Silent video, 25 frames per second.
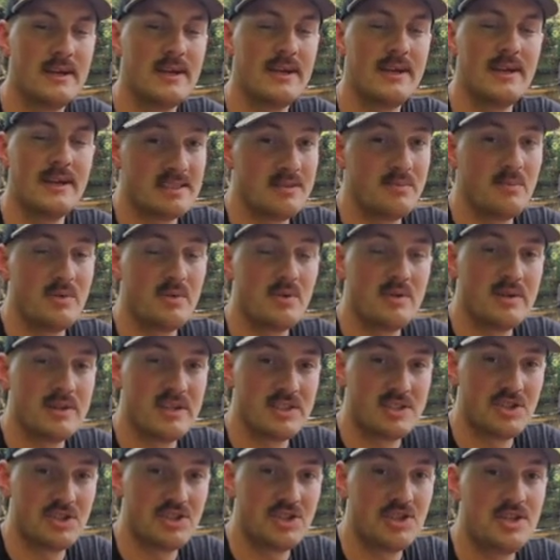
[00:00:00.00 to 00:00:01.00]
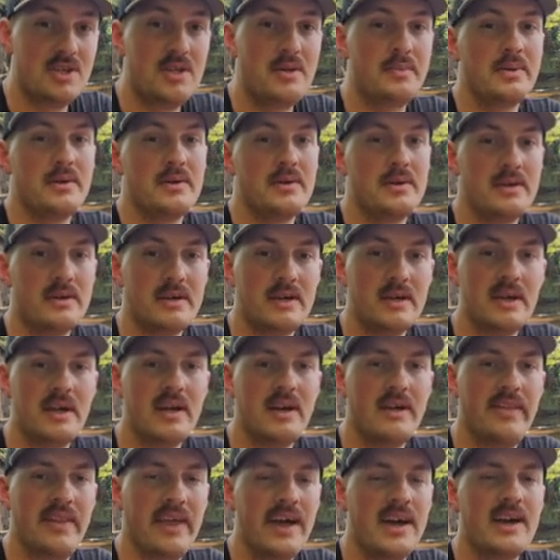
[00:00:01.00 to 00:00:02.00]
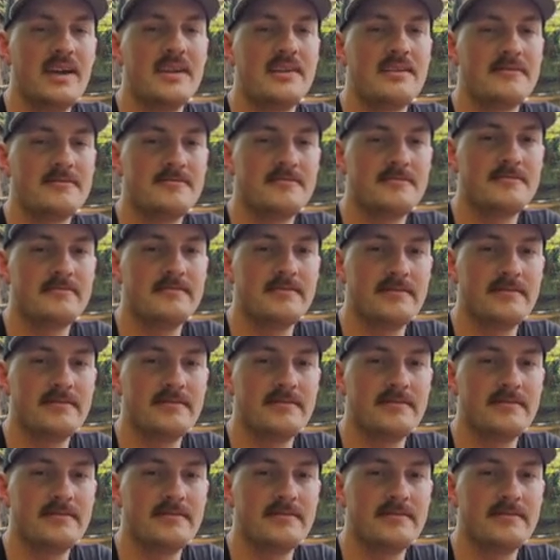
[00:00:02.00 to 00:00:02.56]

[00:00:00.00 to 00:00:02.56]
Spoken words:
It's simple and it's cheap, and that